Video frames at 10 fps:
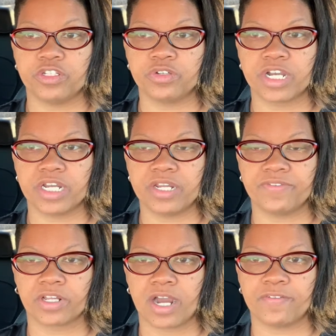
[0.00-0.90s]
You couldn't
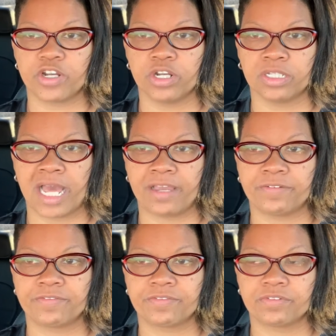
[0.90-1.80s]
even cover your
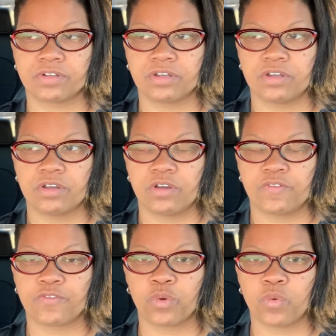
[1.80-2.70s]
life
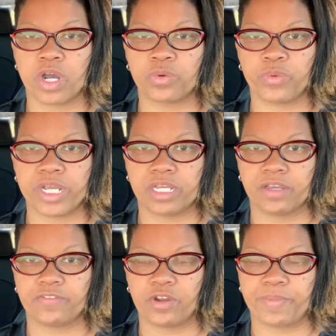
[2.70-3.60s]
for one week
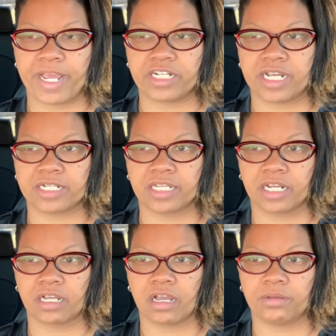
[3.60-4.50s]
if your paycheck
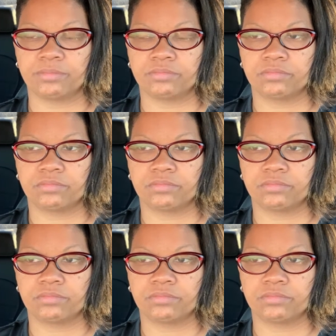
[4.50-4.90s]
didn't come.